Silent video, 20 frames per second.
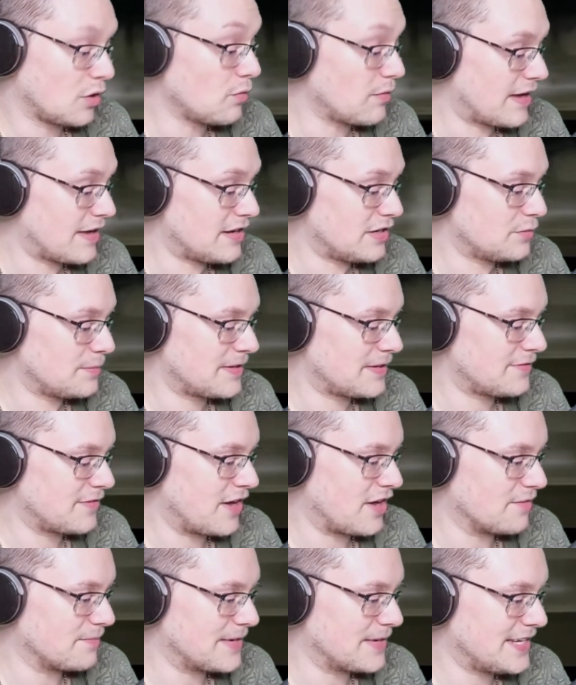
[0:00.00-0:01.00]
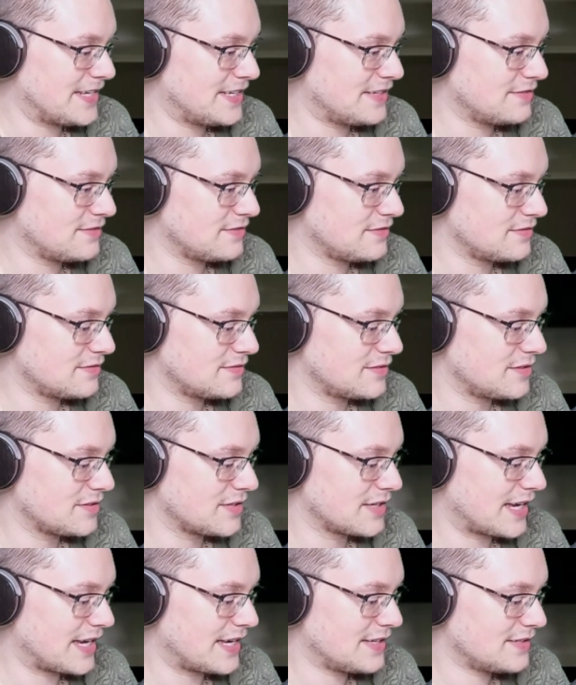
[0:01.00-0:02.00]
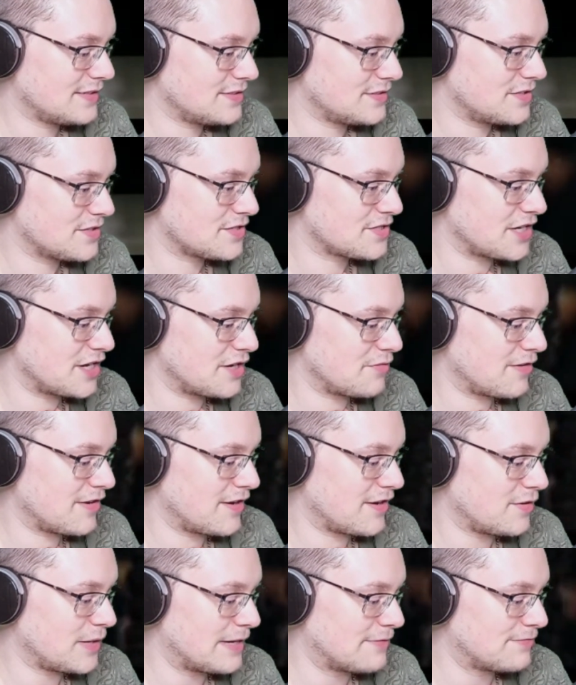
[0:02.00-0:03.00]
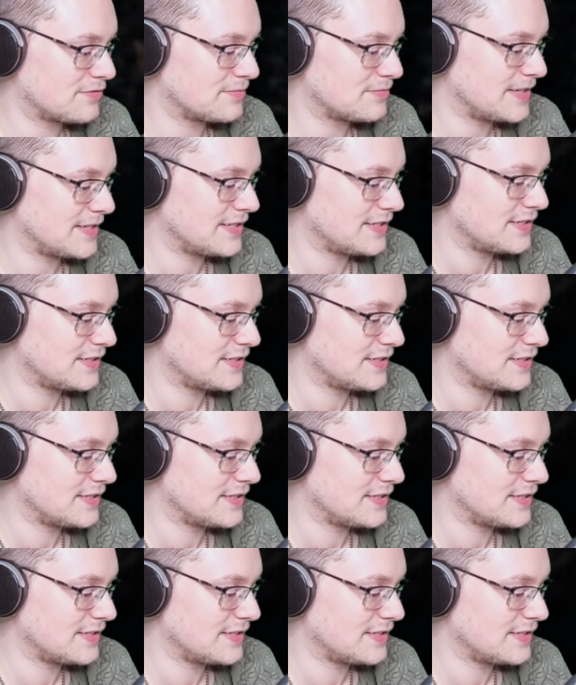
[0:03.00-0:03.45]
a little bit of Armenian. Okay, you're so far away from me.